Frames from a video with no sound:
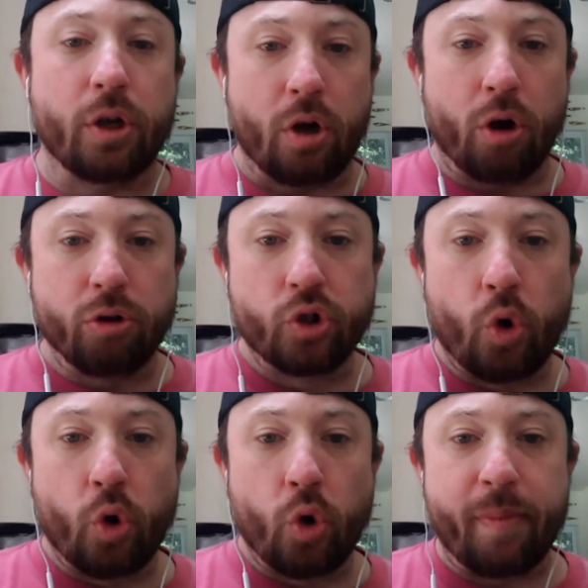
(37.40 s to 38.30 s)
On Cardinals,
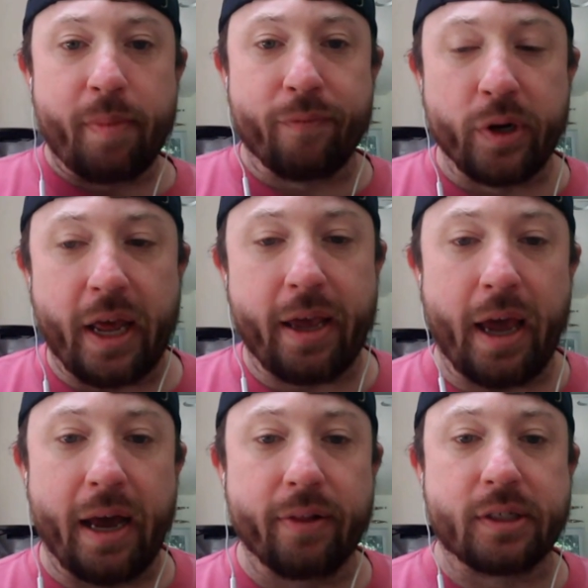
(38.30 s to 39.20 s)
your team every
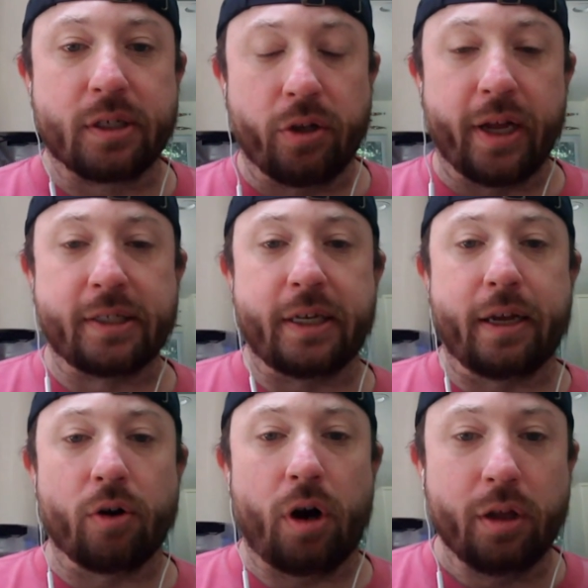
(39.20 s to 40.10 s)
day. Alex Clancy
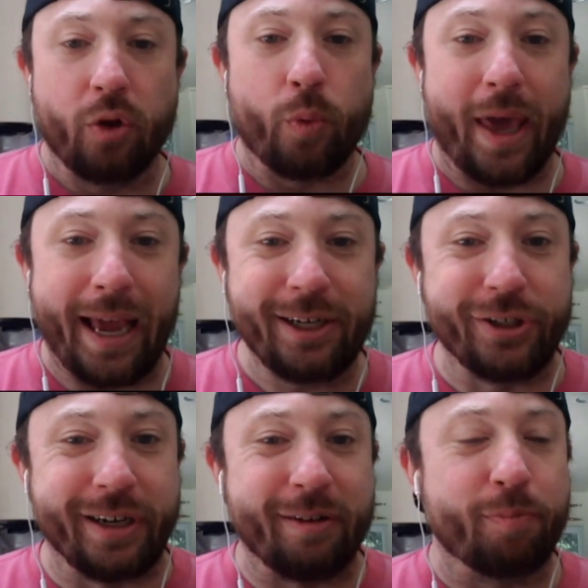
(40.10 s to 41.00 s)
here on
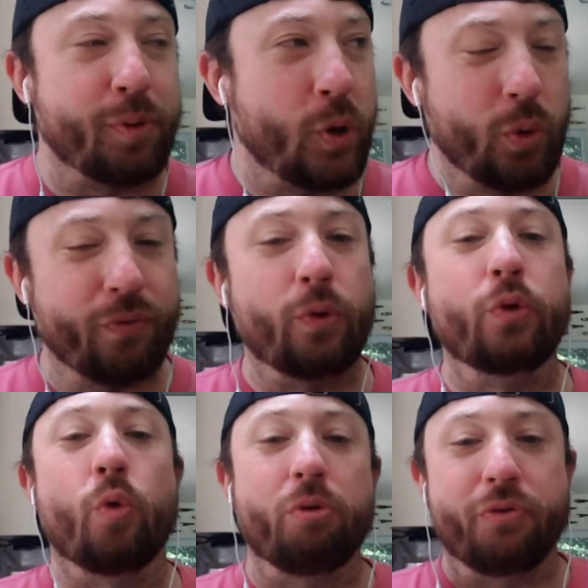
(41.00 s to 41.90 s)
location in beautiful
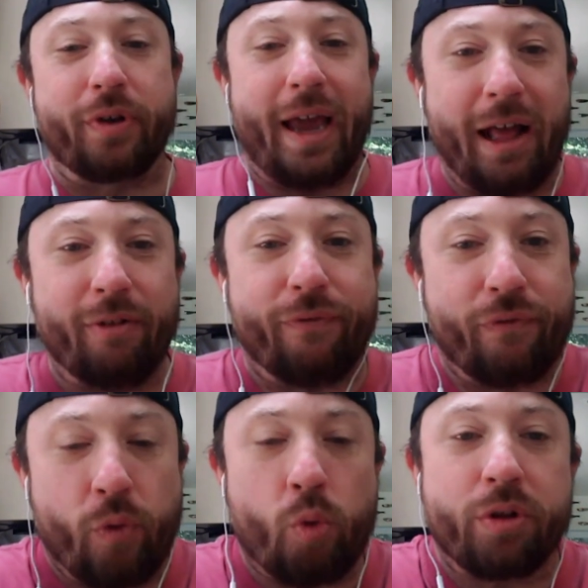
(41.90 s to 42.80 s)
Northern
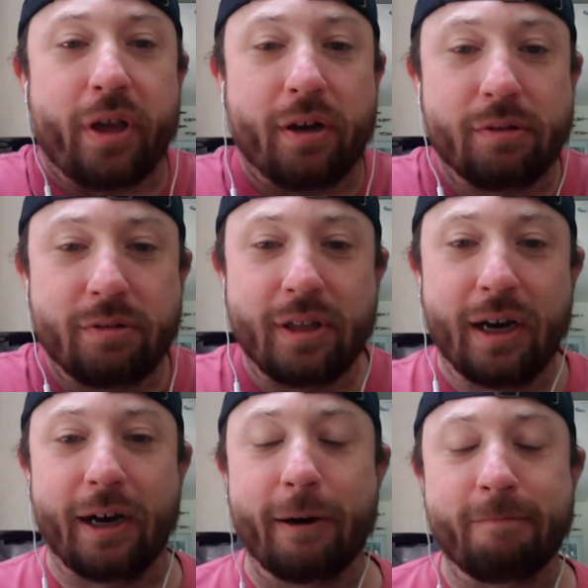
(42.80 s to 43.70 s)
California.
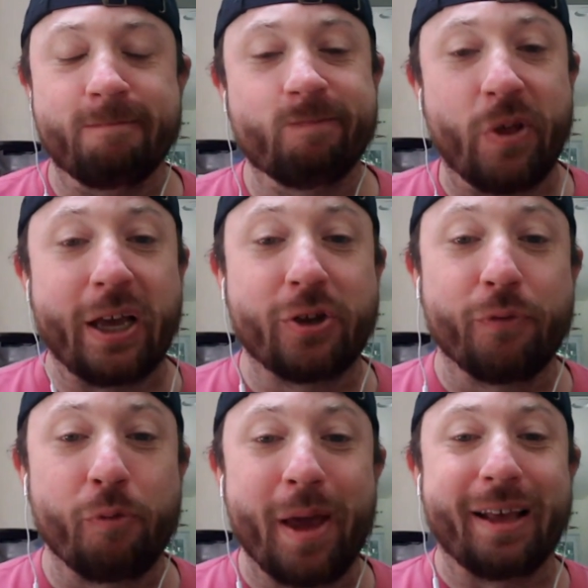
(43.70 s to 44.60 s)
Thank you
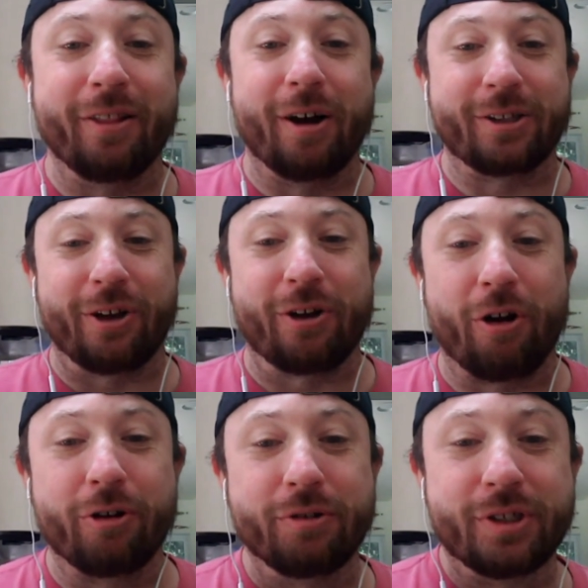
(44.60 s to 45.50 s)
for making Locked On
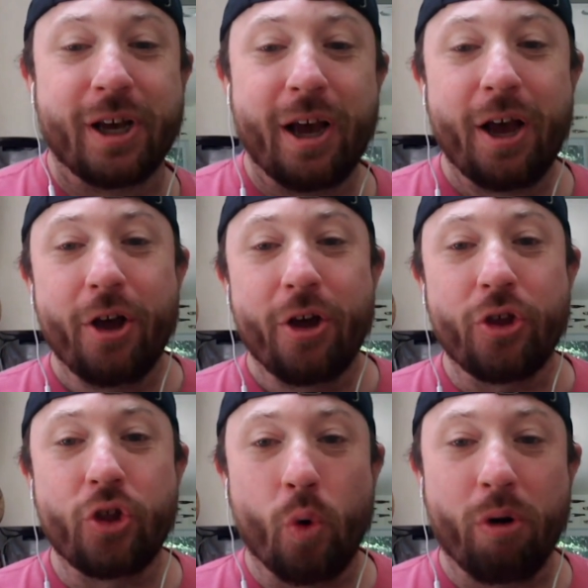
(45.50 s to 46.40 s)
Cardinals
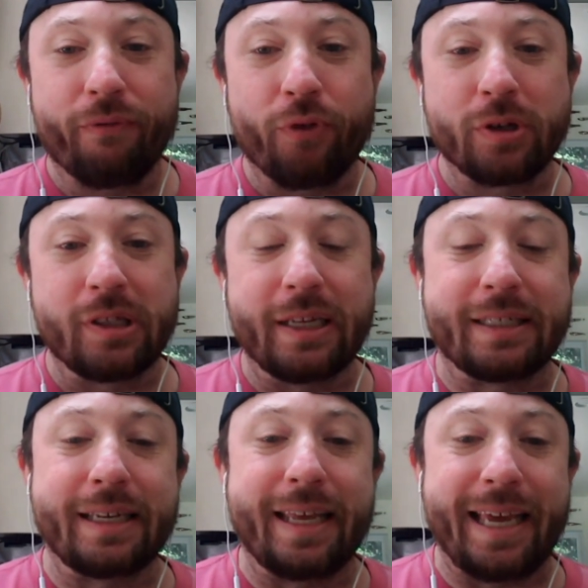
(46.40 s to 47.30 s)
your first
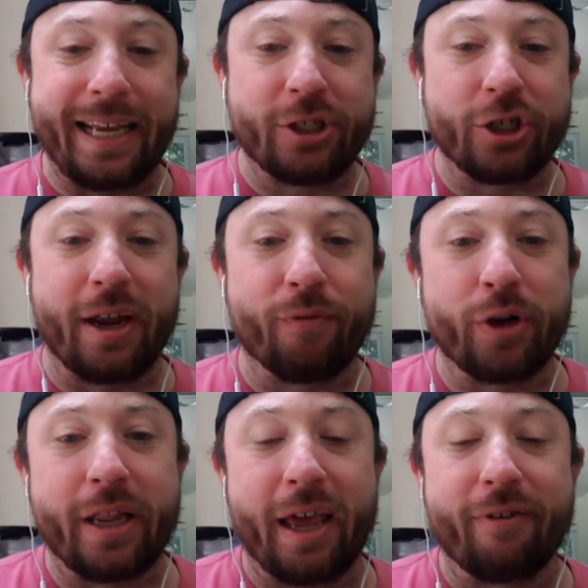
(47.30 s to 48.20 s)
listen each and
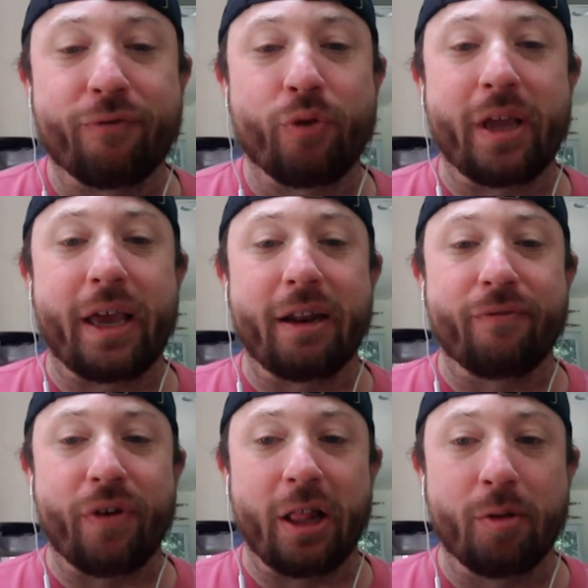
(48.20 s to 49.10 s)
every day, free and
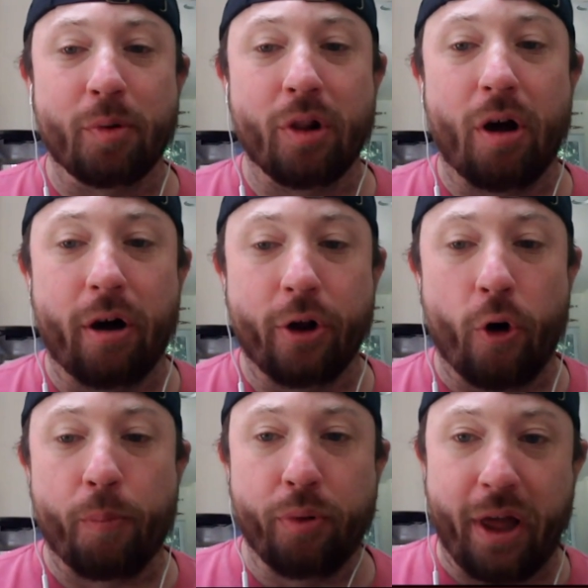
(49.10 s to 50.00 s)
available on
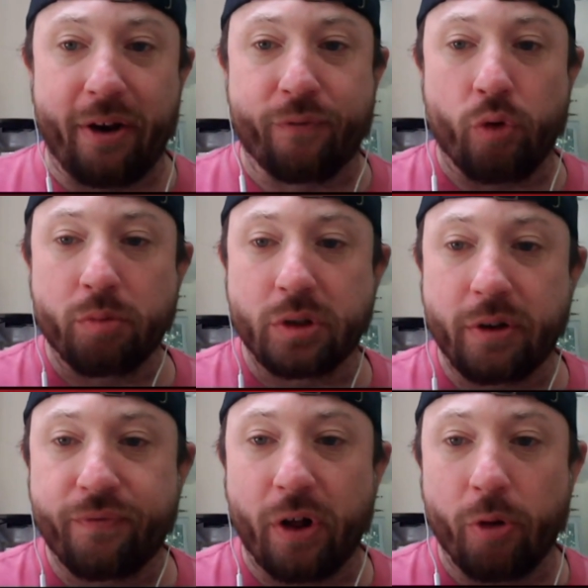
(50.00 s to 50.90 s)
all platforms.
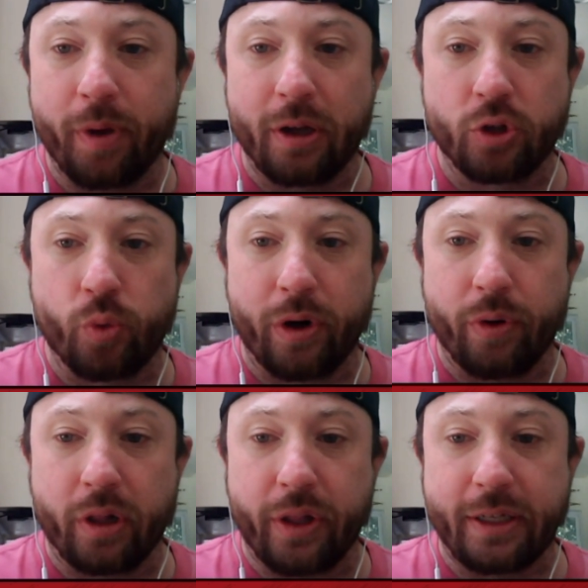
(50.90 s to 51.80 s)
Follow me on
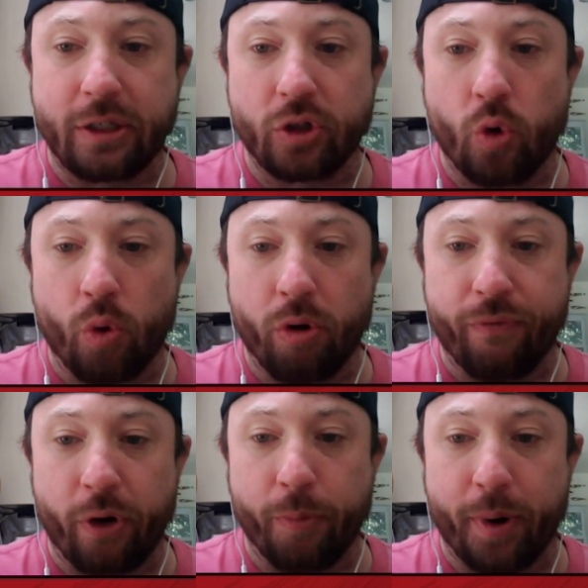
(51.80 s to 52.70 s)
Twitter at Clancy's Corner.
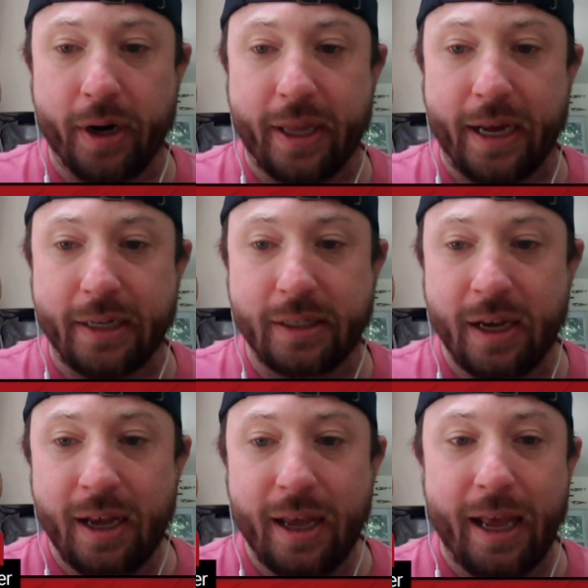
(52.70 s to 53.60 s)
Follow the podcast
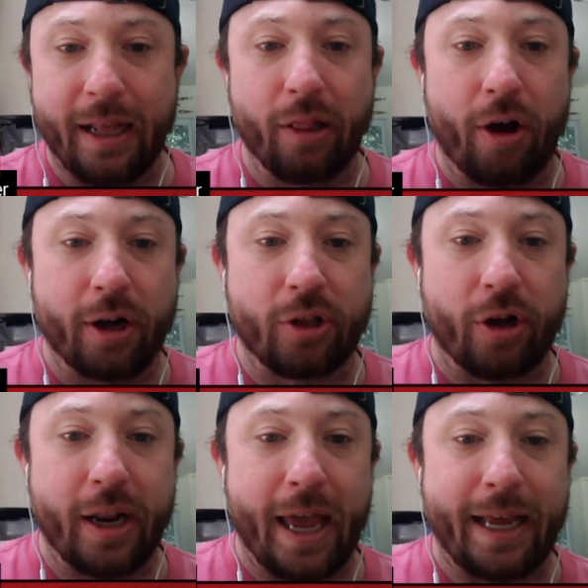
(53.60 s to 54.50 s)
at Locked
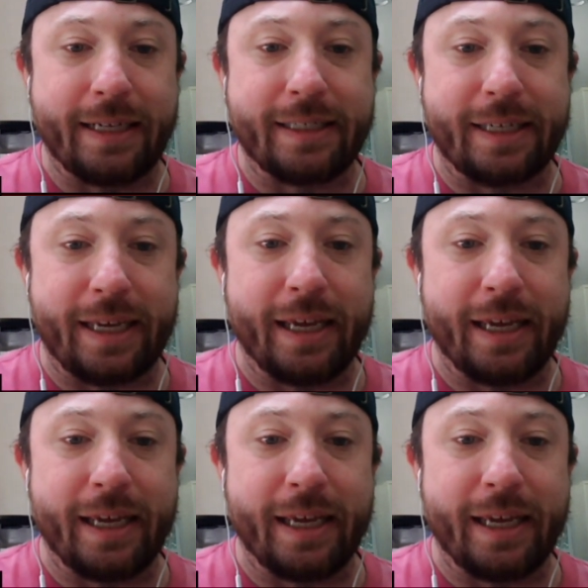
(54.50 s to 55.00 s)
On AZ